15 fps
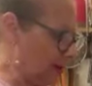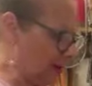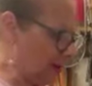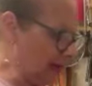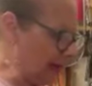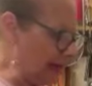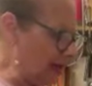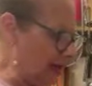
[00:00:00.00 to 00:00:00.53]

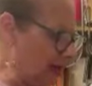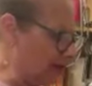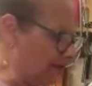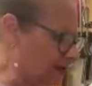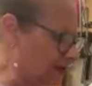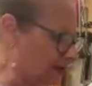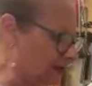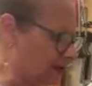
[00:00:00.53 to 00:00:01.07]
the
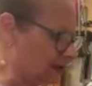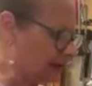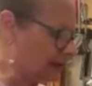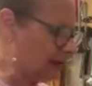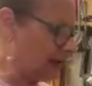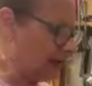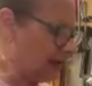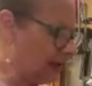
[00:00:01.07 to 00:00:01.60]
leaves,
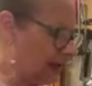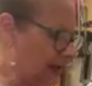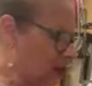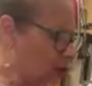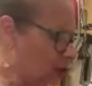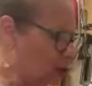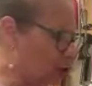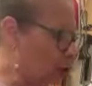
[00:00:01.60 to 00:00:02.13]

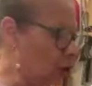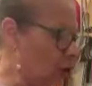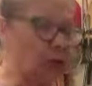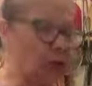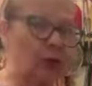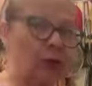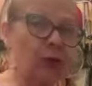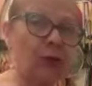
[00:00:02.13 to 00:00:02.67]

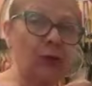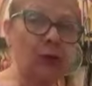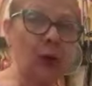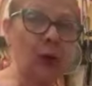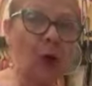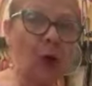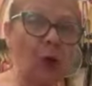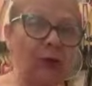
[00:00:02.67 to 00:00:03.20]
don't
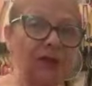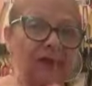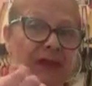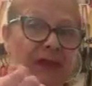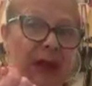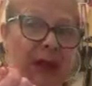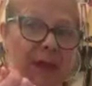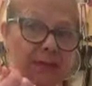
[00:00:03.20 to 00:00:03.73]
throw the
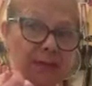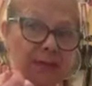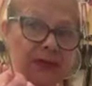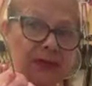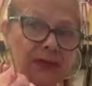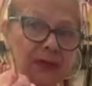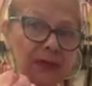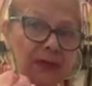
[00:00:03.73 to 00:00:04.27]
stems.
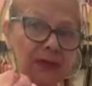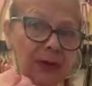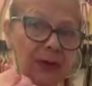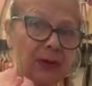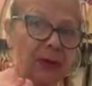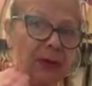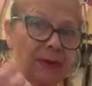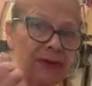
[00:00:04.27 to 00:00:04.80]

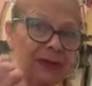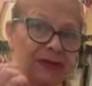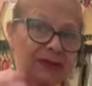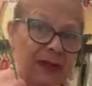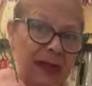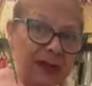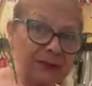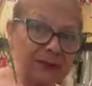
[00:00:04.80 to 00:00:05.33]
The
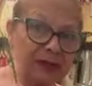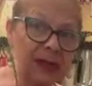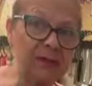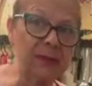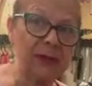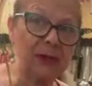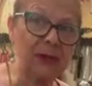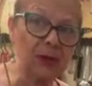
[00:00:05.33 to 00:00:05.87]
stems
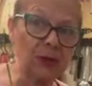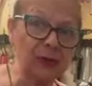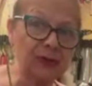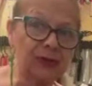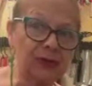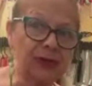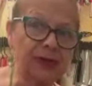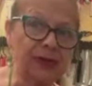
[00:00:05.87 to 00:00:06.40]
can be
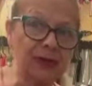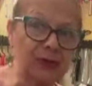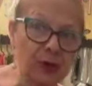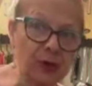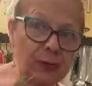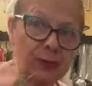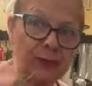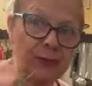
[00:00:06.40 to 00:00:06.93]
used in a
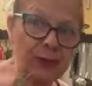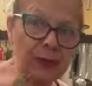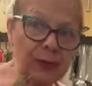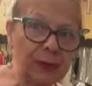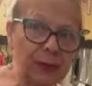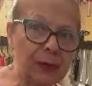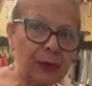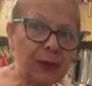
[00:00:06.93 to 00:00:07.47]
soup,
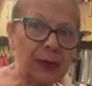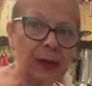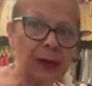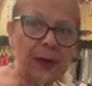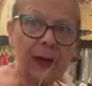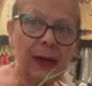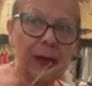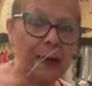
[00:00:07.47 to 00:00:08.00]

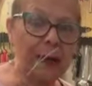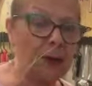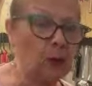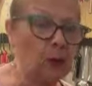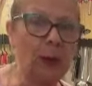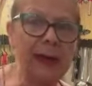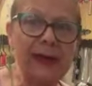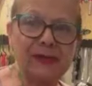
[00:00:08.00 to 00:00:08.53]
in
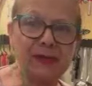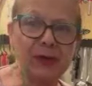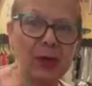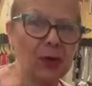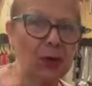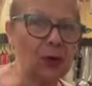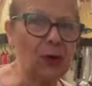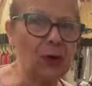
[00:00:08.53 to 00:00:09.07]
un
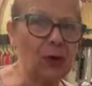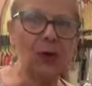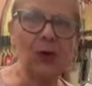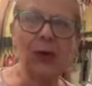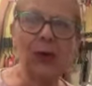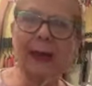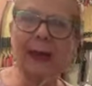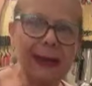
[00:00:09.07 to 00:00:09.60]
guiso,
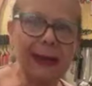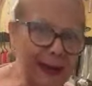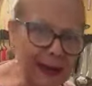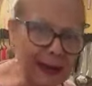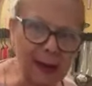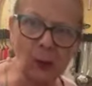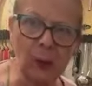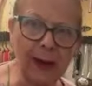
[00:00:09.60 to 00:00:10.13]

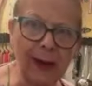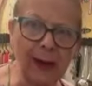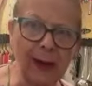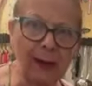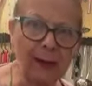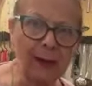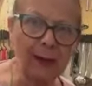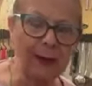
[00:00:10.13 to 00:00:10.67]

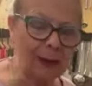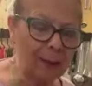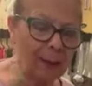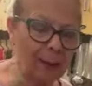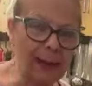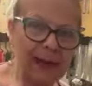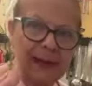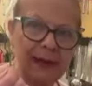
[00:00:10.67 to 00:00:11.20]
anywhere.
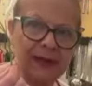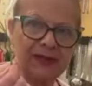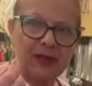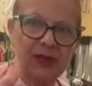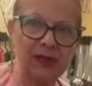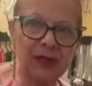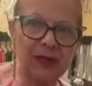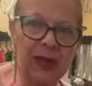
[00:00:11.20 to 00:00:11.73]
But it's
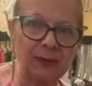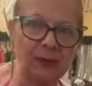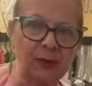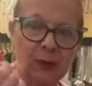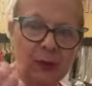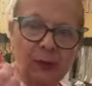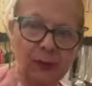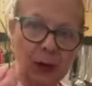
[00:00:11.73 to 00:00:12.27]
a shame
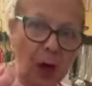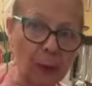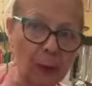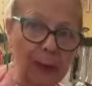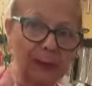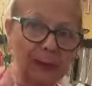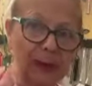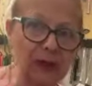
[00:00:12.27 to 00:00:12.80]
to throw
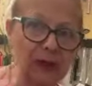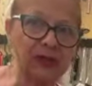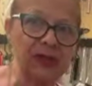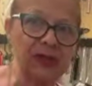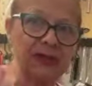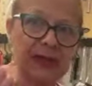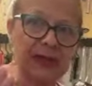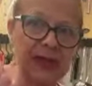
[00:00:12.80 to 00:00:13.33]
it because
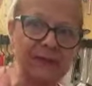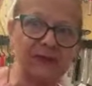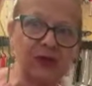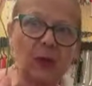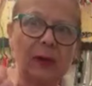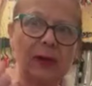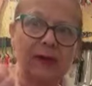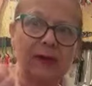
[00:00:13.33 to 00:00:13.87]
it gives
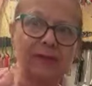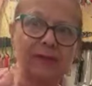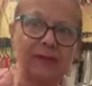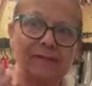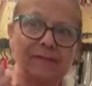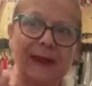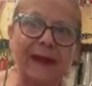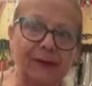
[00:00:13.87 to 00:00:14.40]
you a lot of
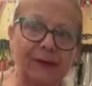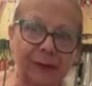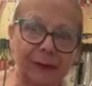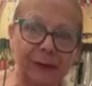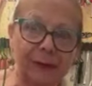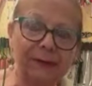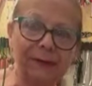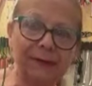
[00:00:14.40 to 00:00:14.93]

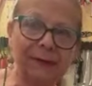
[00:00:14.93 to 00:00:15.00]
flavor.